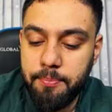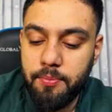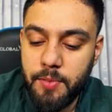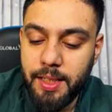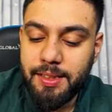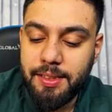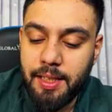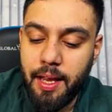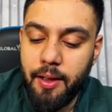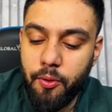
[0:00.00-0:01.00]
This
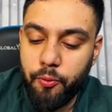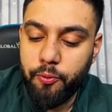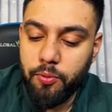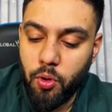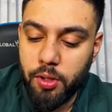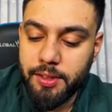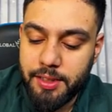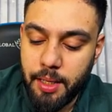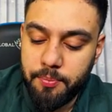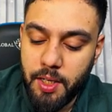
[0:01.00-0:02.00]

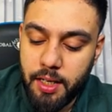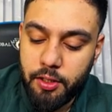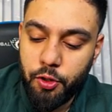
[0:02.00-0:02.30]
concept that